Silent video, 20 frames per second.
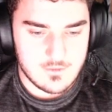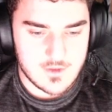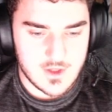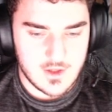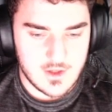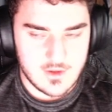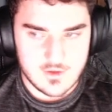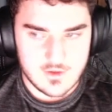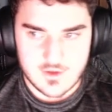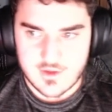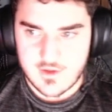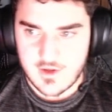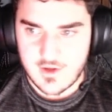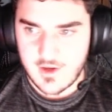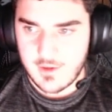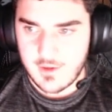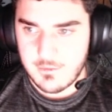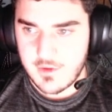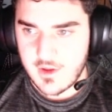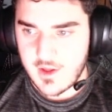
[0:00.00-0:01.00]
Kind of just the
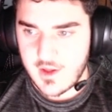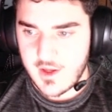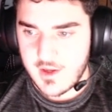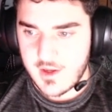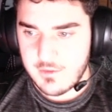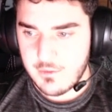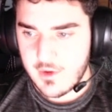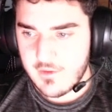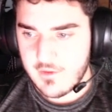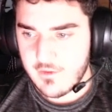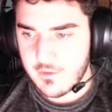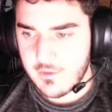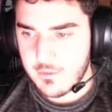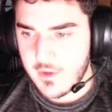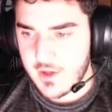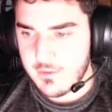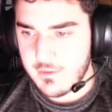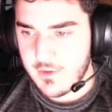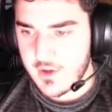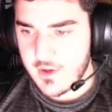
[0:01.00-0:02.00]
name of the game, wait for
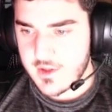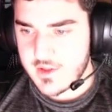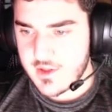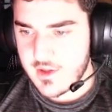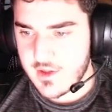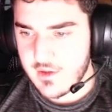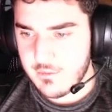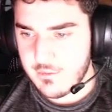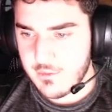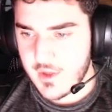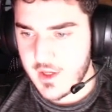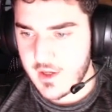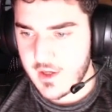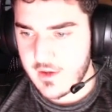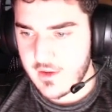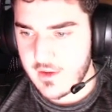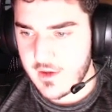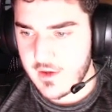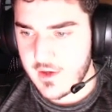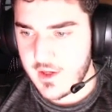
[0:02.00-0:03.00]
buy box to come
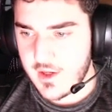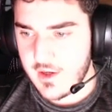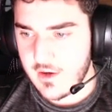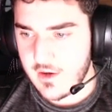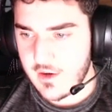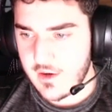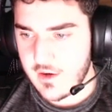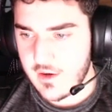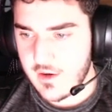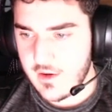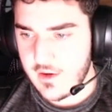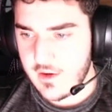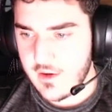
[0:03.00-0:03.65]
back. Like here,